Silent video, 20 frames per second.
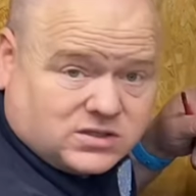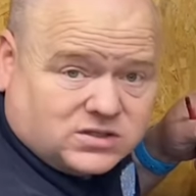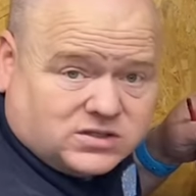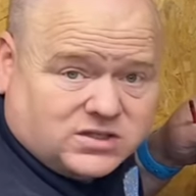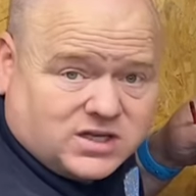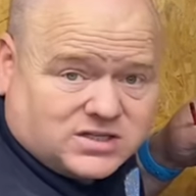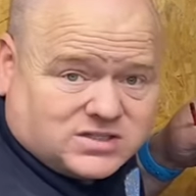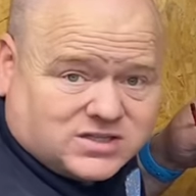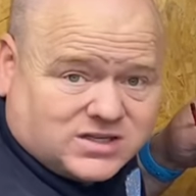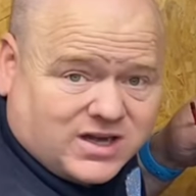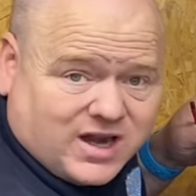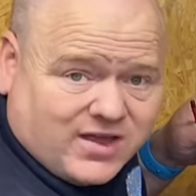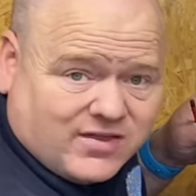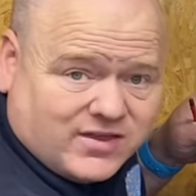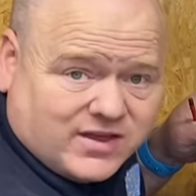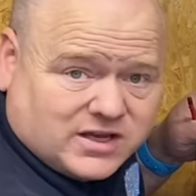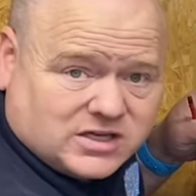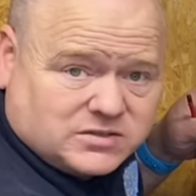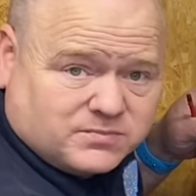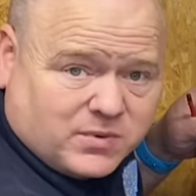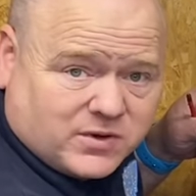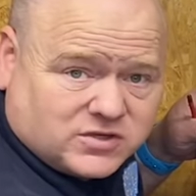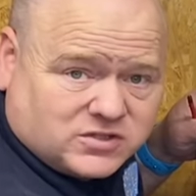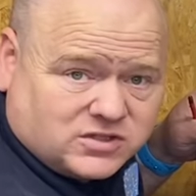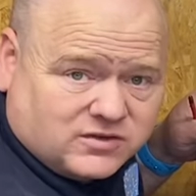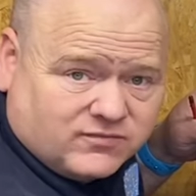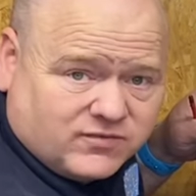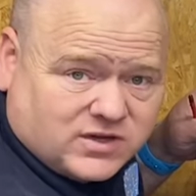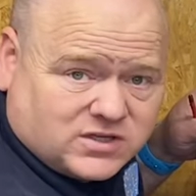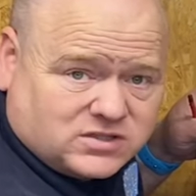disconnect the
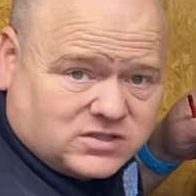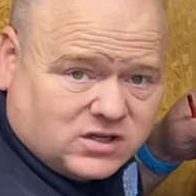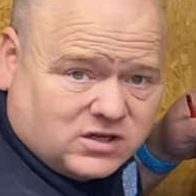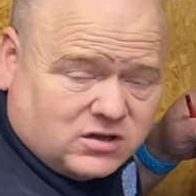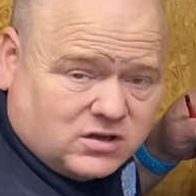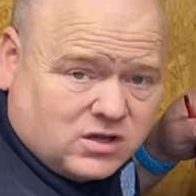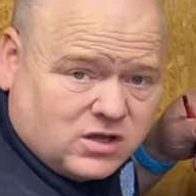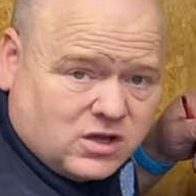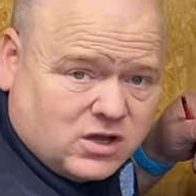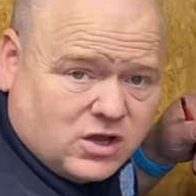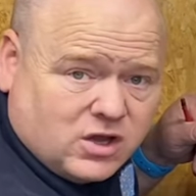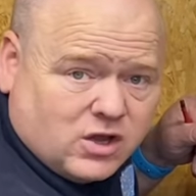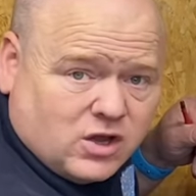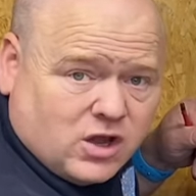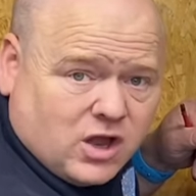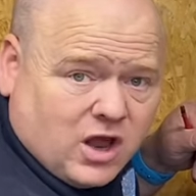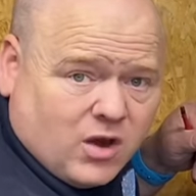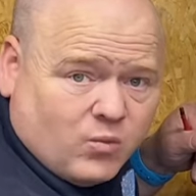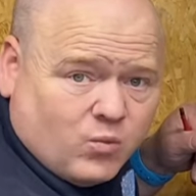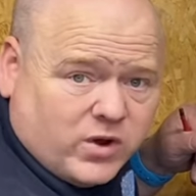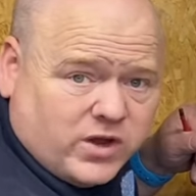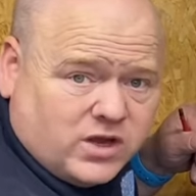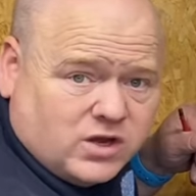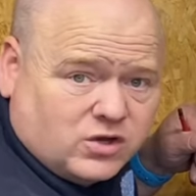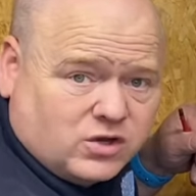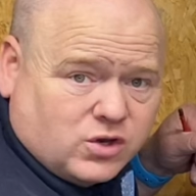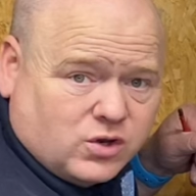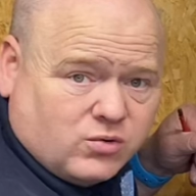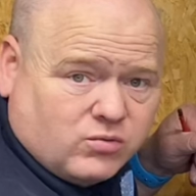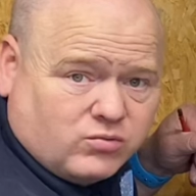expansion vessel. And when you
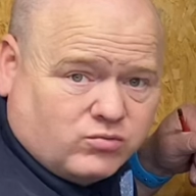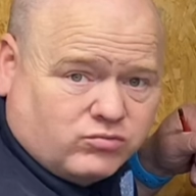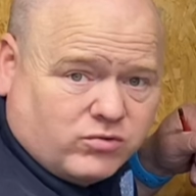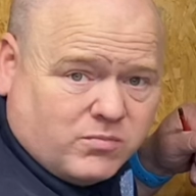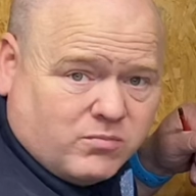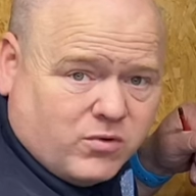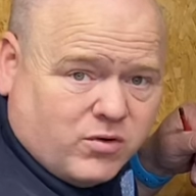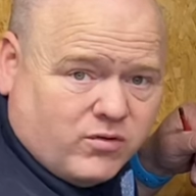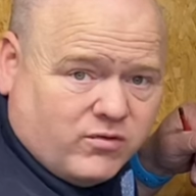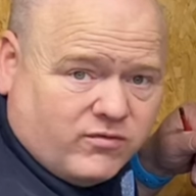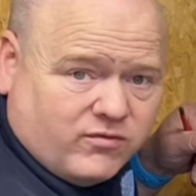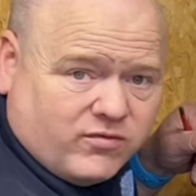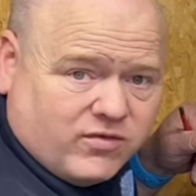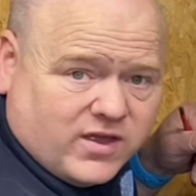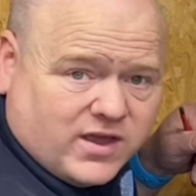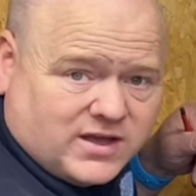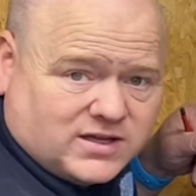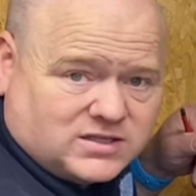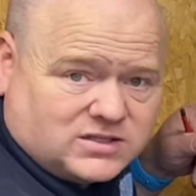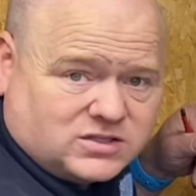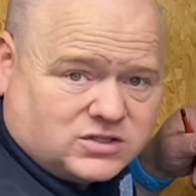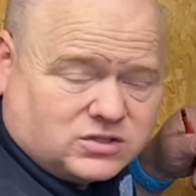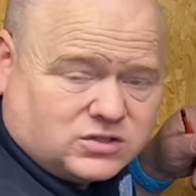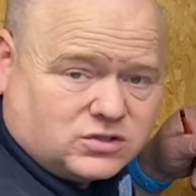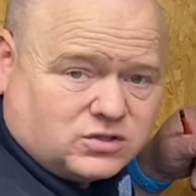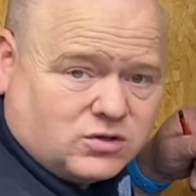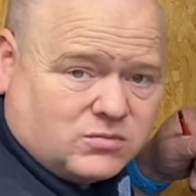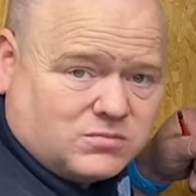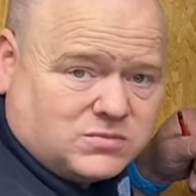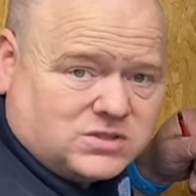do remove this,
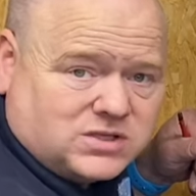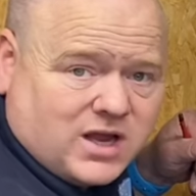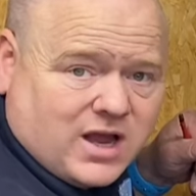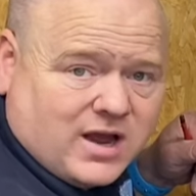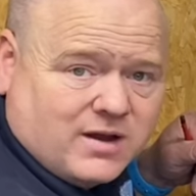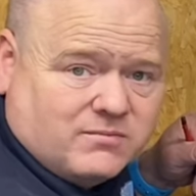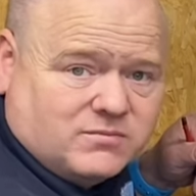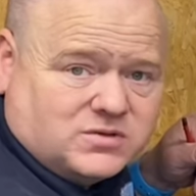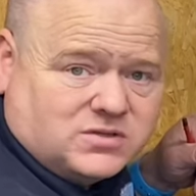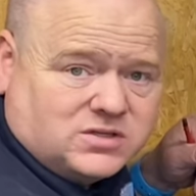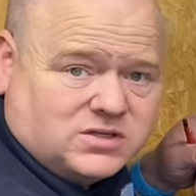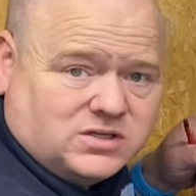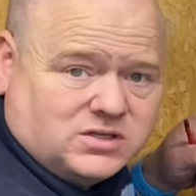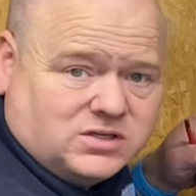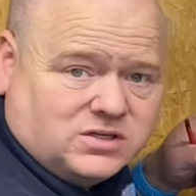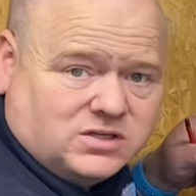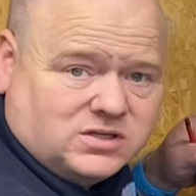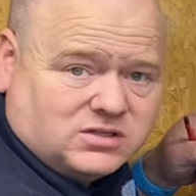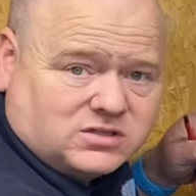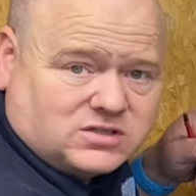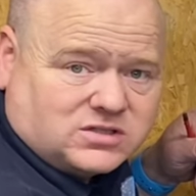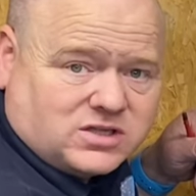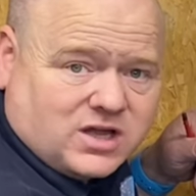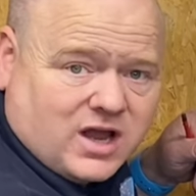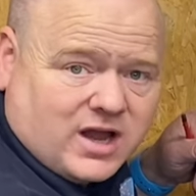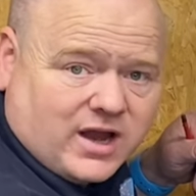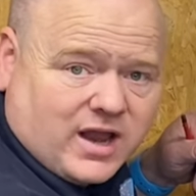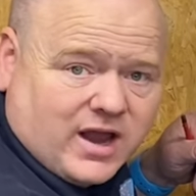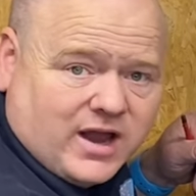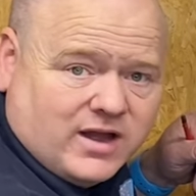sometimes you'll
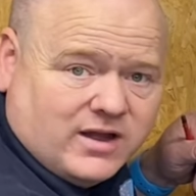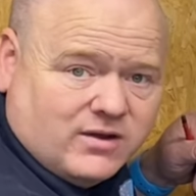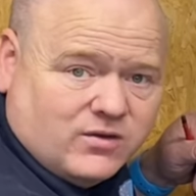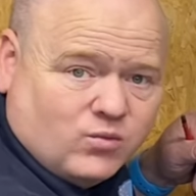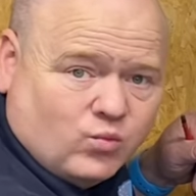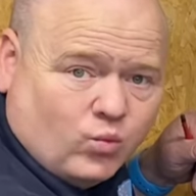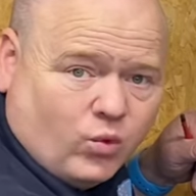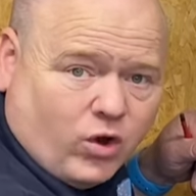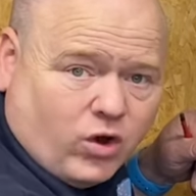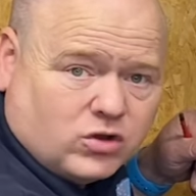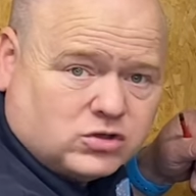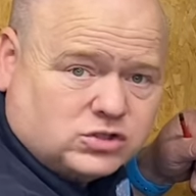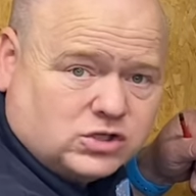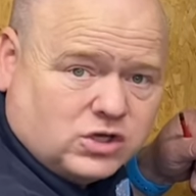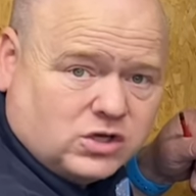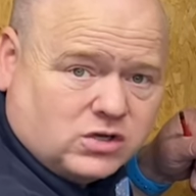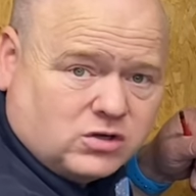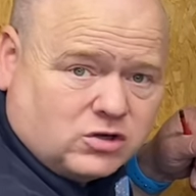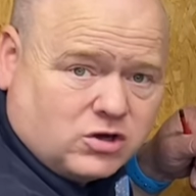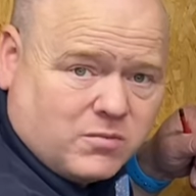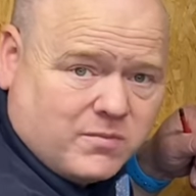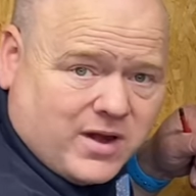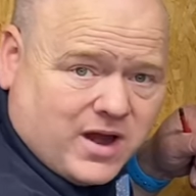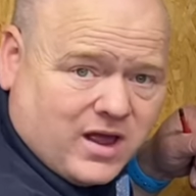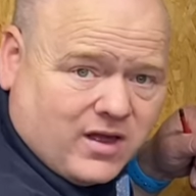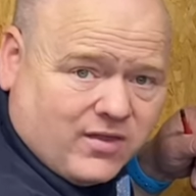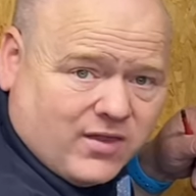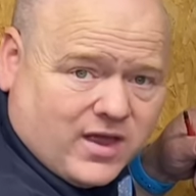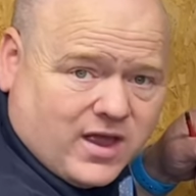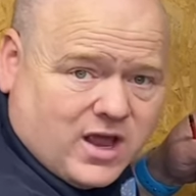start getting water coming out
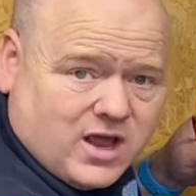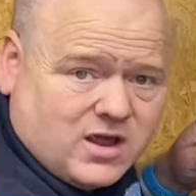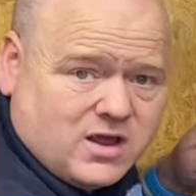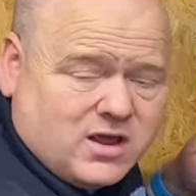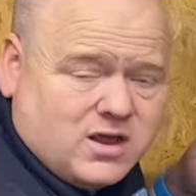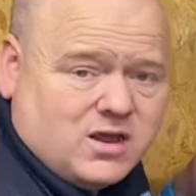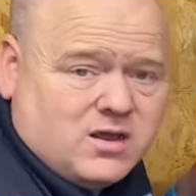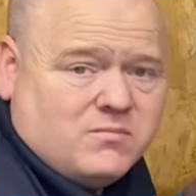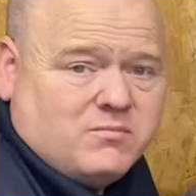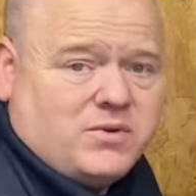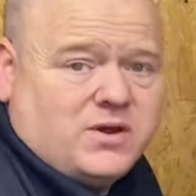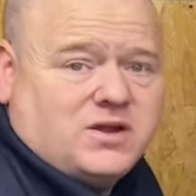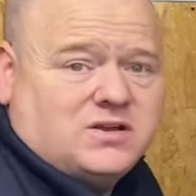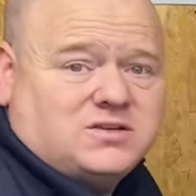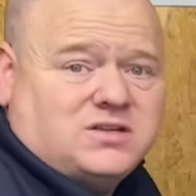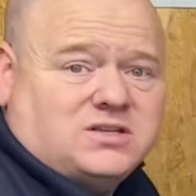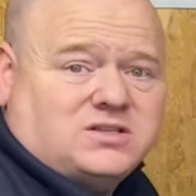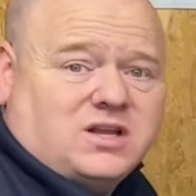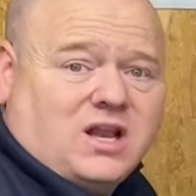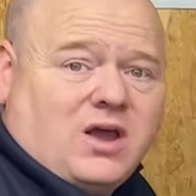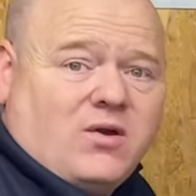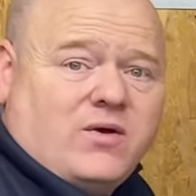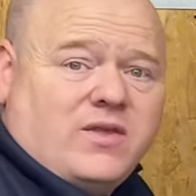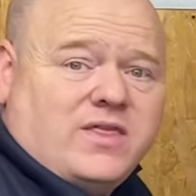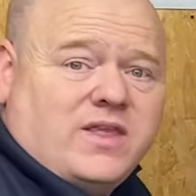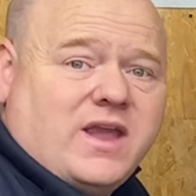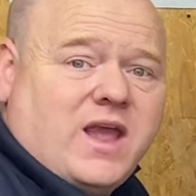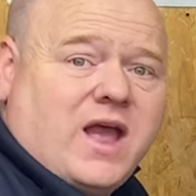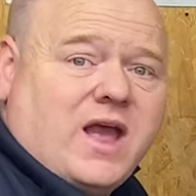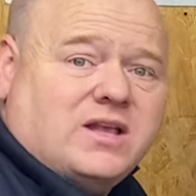of there because it's allowing
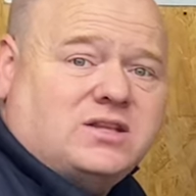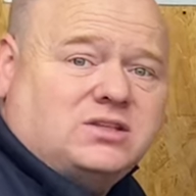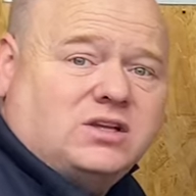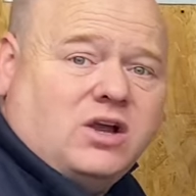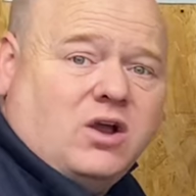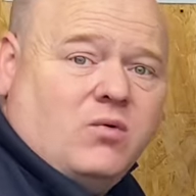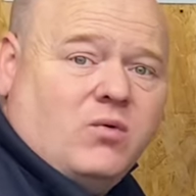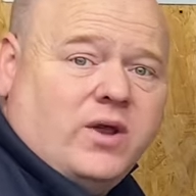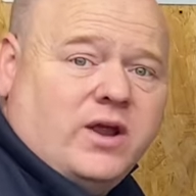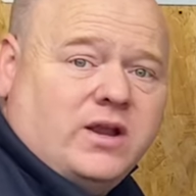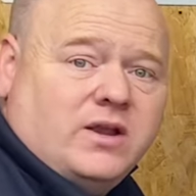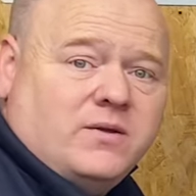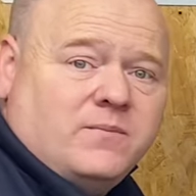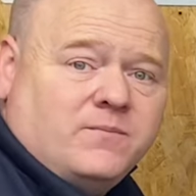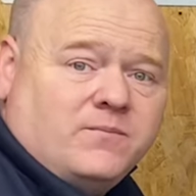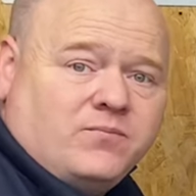the air to go in,